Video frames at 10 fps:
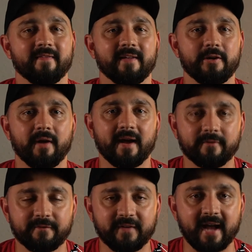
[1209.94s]
that you have the
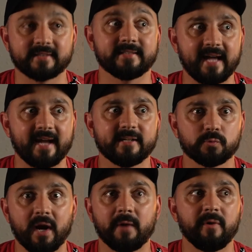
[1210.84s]
facts. That is
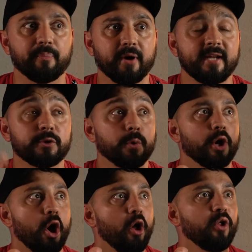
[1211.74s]
why we pray to an
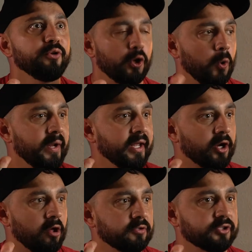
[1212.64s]
all-knowing and
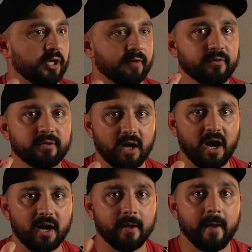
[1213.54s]
all-sovereign
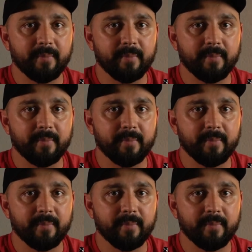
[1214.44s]
God,